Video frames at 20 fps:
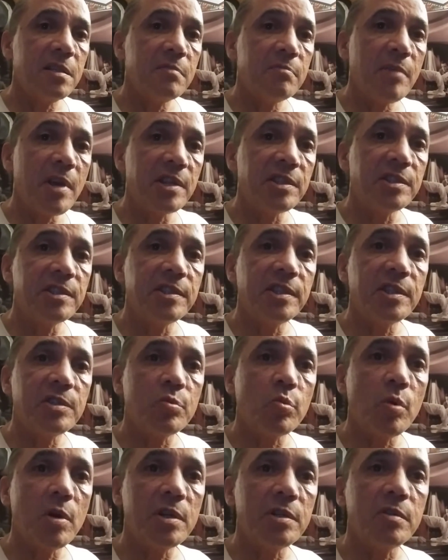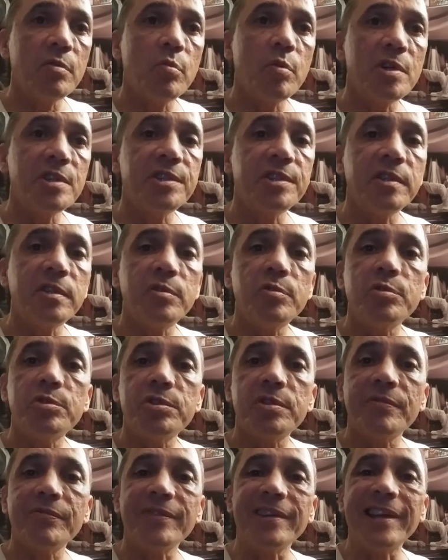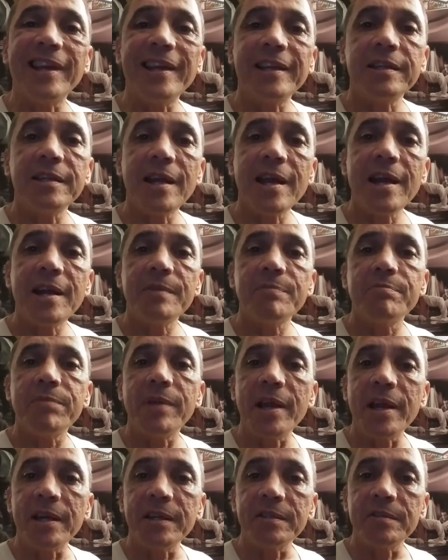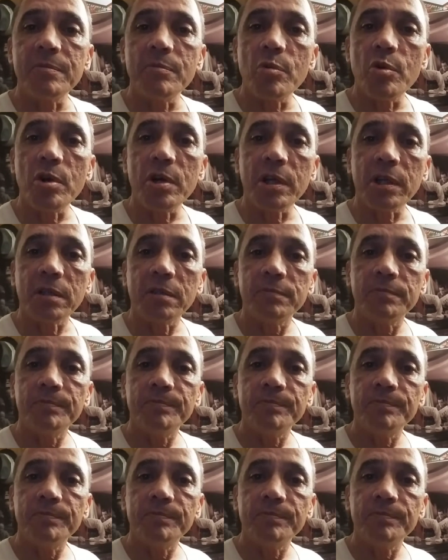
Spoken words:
Makes you just wonder what's the use of getting out of bed in the morning.